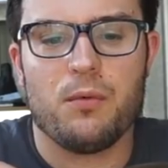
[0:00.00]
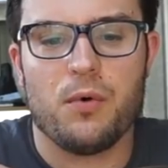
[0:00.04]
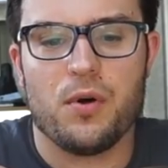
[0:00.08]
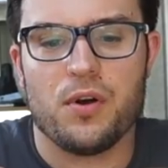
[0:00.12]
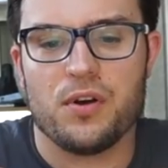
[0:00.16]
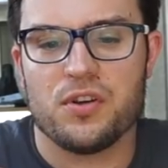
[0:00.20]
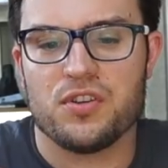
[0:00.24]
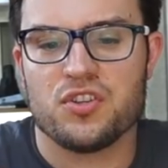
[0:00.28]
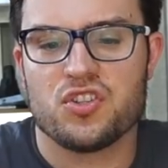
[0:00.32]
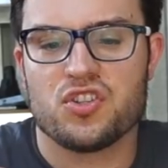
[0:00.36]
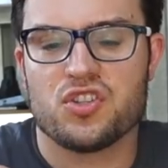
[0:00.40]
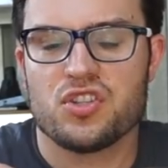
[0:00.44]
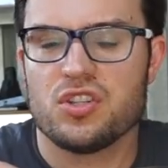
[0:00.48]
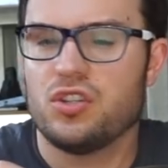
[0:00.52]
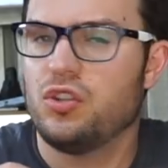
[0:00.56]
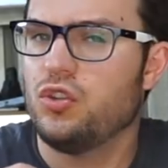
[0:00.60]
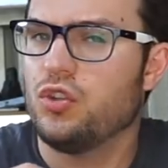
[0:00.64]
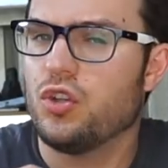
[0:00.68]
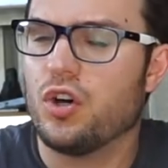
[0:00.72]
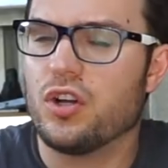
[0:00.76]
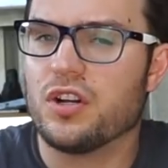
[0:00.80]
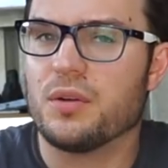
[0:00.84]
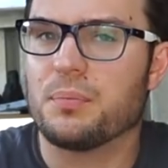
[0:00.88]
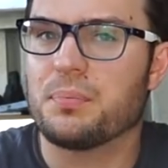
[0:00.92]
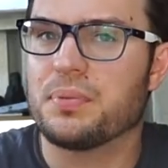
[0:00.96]
was
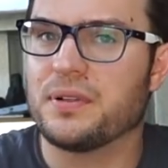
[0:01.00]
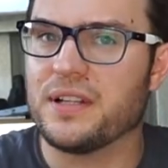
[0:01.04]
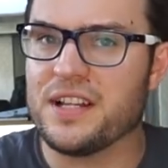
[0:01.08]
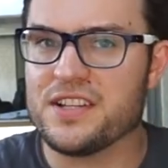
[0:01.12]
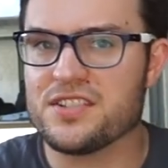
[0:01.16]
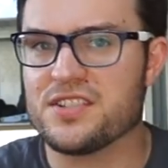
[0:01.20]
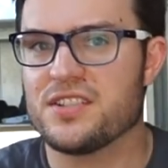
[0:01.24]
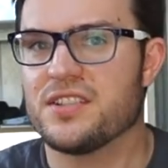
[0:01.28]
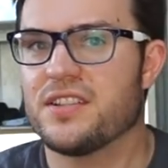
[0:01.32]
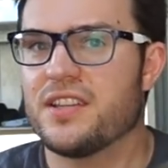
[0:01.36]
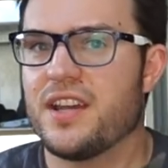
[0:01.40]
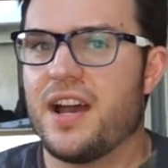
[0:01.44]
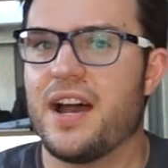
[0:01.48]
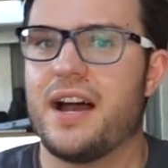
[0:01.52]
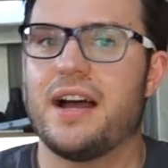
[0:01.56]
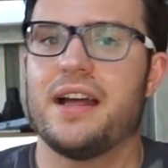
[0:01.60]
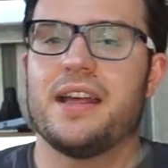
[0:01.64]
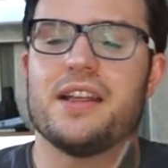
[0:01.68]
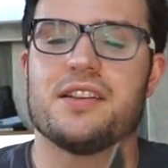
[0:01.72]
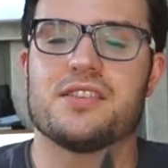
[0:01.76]
not a pleasant cut.